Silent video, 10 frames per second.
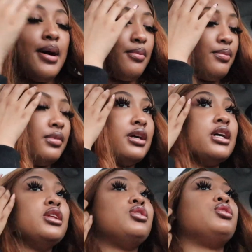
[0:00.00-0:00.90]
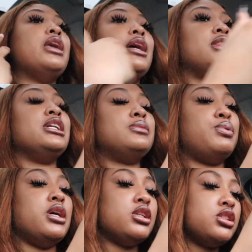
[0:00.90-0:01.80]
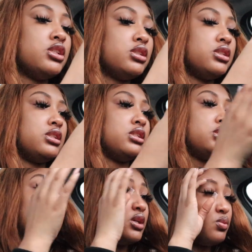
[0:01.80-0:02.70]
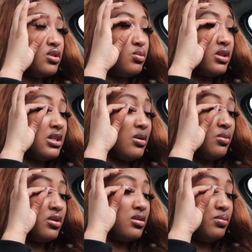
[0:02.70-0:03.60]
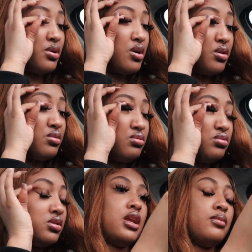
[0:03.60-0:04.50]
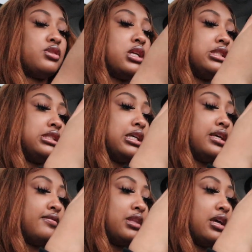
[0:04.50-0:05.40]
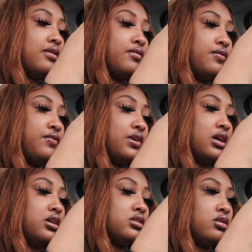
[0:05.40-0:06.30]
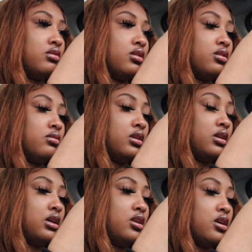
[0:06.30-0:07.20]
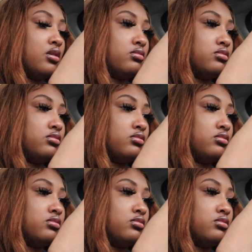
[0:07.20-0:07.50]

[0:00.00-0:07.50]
I'm looking at these pictures to see which ones I want to post, and I'm trying to see if they even fit Instagram, and they don't.